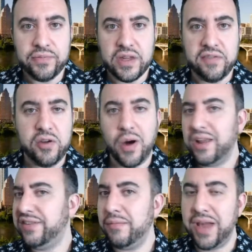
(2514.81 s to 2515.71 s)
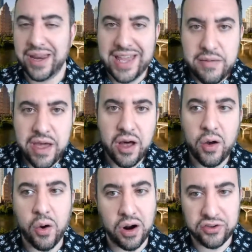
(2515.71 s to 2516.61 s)
if you want to send me an
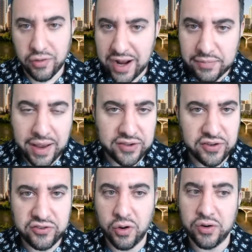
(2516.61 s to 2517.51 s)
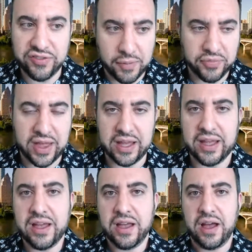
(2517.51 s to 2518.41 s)
email or a direct message or something,
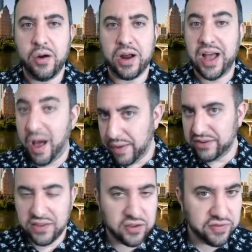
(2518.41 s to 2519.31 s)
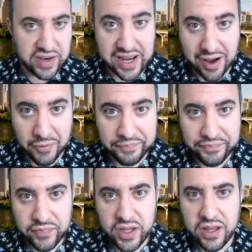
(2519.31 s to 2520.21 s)
or a comment in this video,
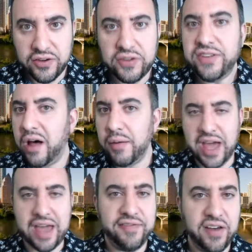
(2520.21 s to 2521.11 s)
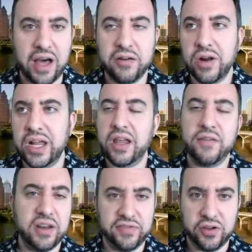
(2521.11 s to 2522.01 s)
just tell me, hey Phil, I'd really
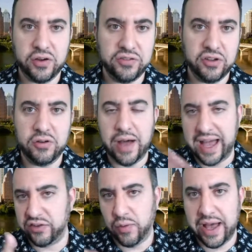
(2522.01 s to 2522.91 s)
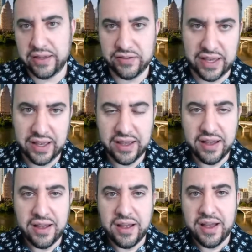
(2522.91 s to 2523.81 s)
love it if you could do X, Y, and Z.
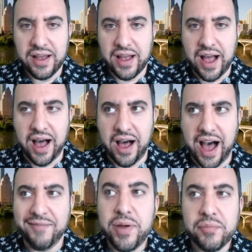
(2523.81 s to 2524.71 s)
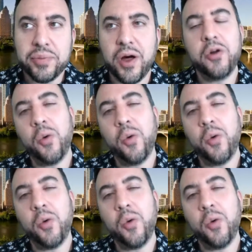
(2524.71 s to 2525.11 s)
I've been blown